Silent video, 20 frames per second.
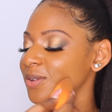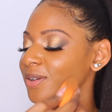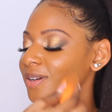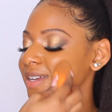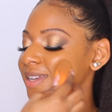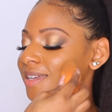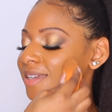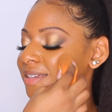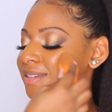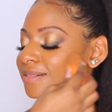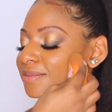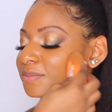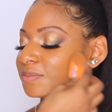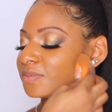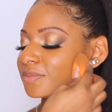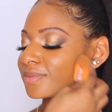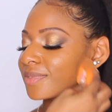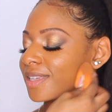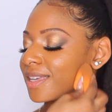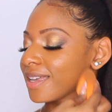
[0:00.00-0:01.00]
And then I just
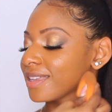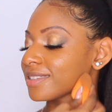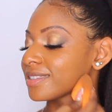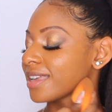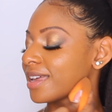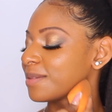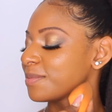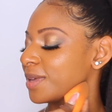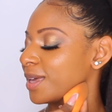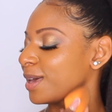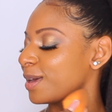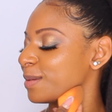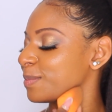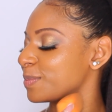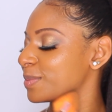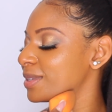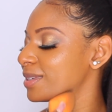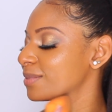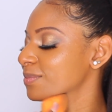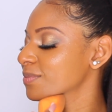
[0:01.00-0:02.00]
blended everything
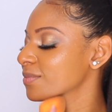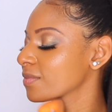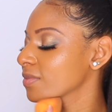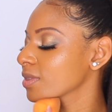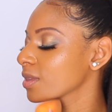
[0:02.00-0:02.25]
out.